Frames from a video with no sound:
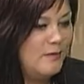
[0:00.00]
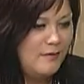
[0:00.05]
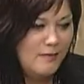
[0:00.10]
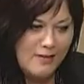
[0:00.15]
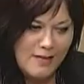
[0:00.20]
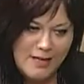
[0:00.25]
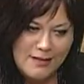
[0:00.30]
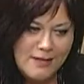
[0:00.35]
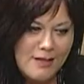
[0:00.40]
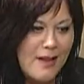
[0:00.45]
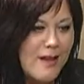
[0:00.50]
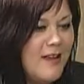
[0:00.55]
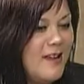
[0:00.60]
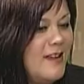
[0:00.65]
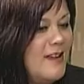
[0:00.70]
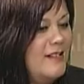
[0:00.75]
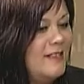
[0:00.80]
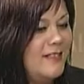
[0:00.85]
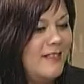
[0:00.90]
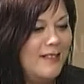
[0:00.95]
at
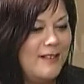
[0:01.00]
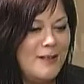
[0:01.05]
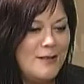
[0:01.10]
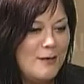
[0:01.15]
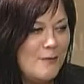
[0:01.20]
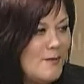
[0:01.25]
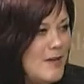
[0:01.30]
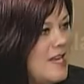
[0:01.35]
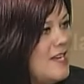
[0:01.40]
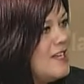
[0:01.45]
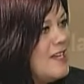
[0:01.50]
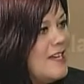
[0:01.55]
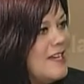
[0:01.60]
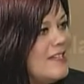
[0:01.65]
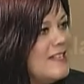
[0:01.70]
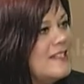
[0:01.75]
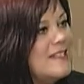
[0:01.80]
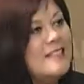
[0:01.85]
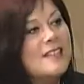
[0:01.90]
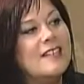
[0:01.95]
night, on the
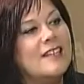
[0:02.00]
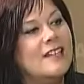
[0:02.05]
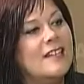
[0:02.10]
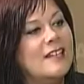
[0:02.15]
weekends.